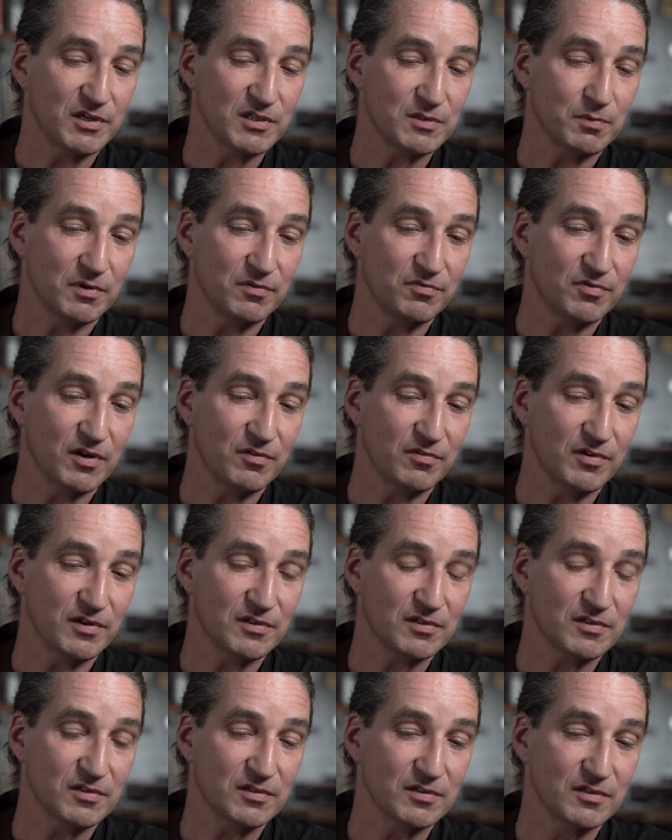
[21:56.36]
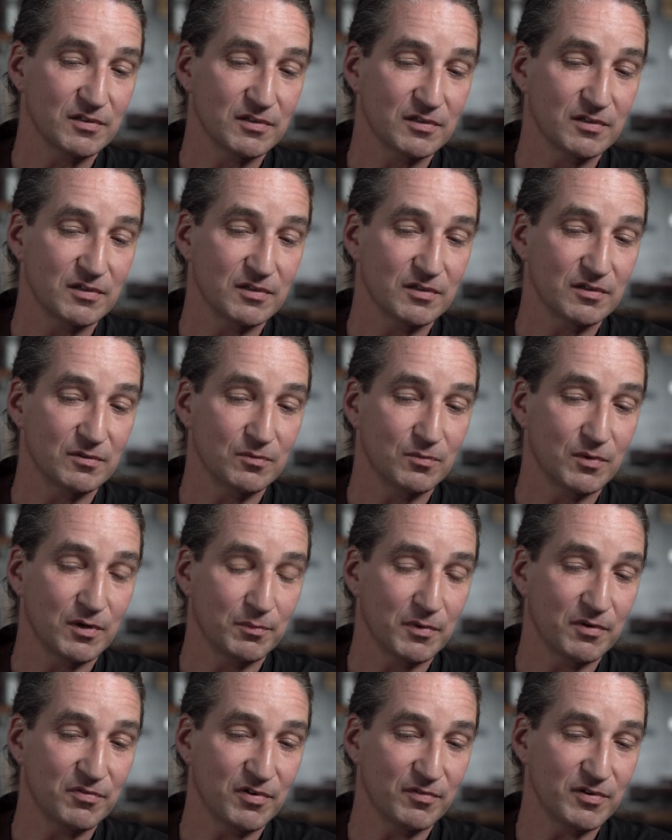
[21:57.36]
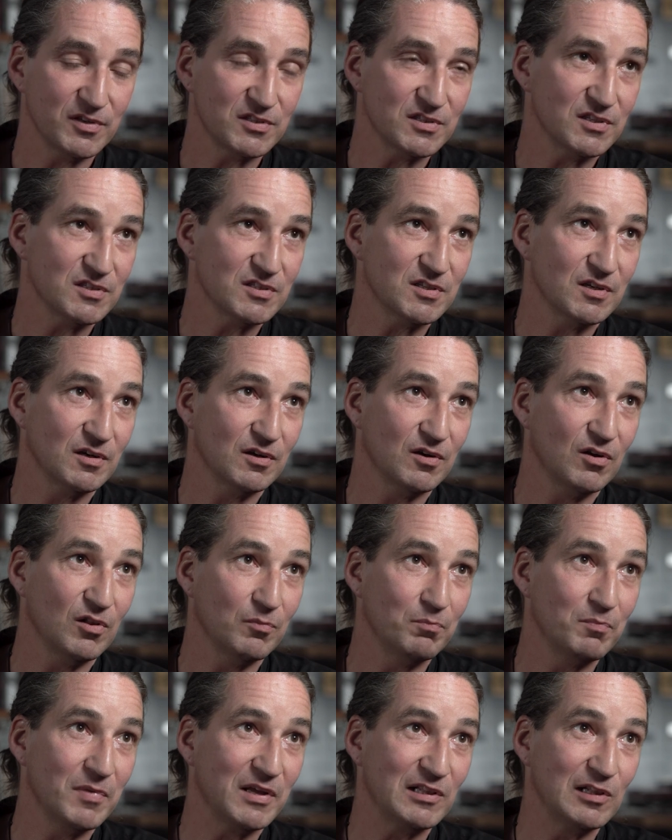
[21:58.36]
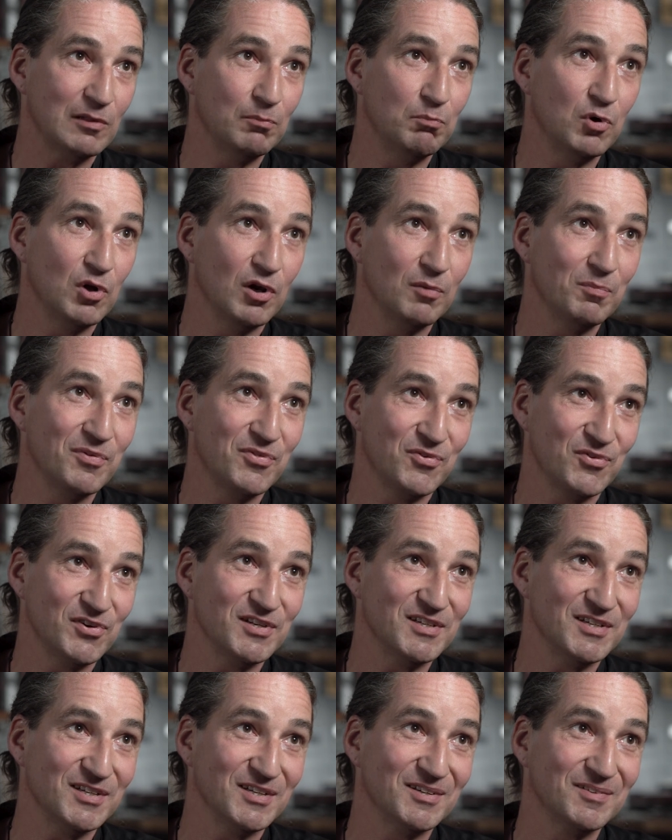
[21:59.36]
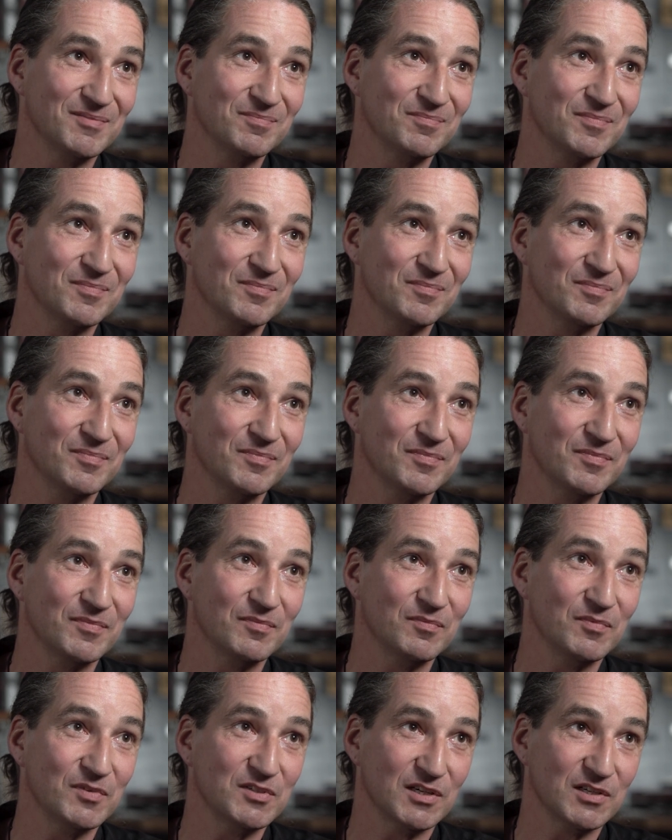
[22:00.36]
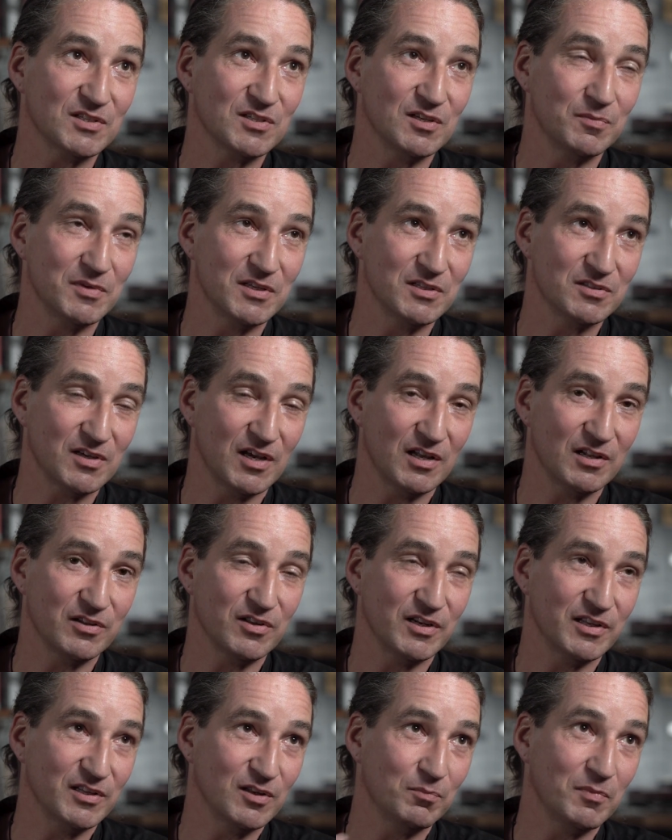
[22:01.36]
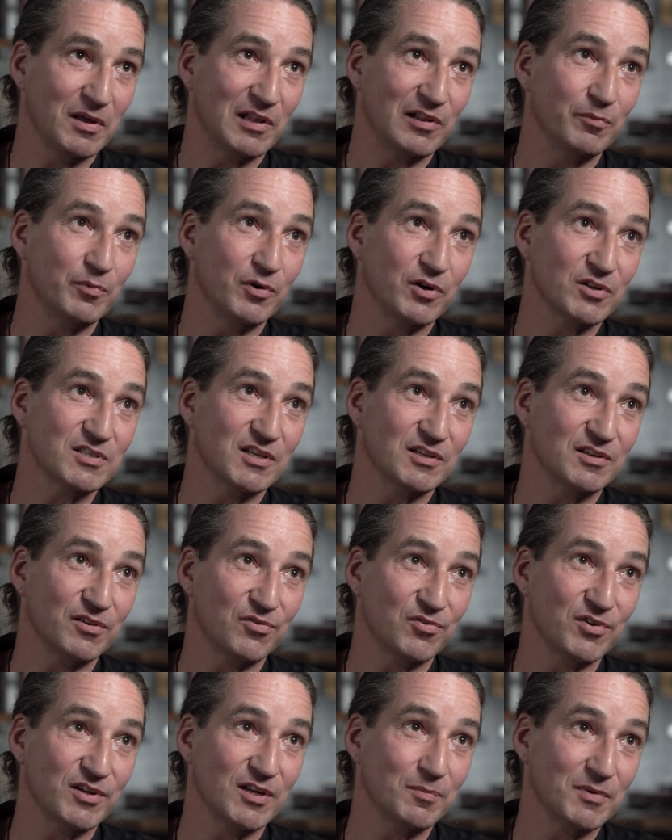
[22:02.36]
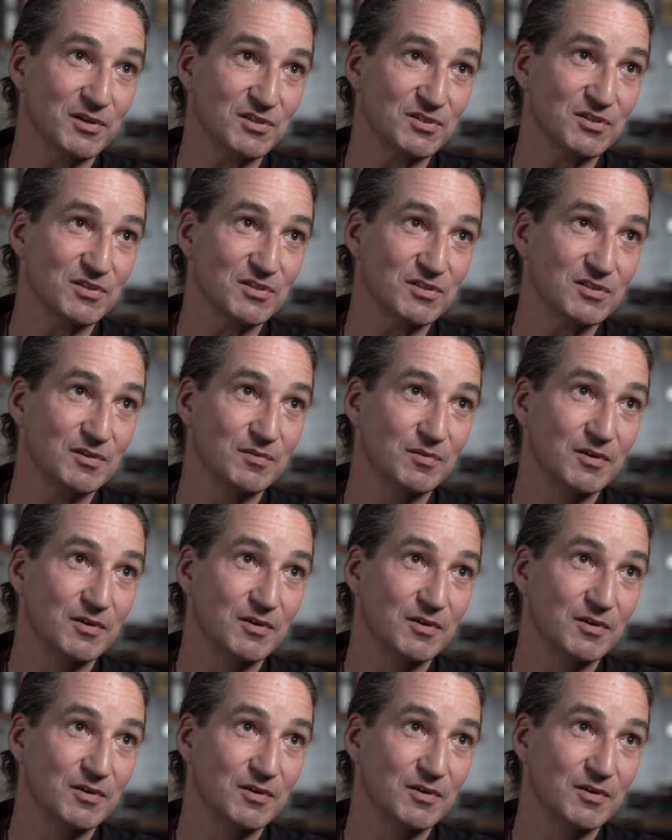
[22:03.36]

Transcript: that is my favorite, one of my favorites is called Mandelbrot 3D, which actually means calculating the Mandelbrot set in 3 dimensions.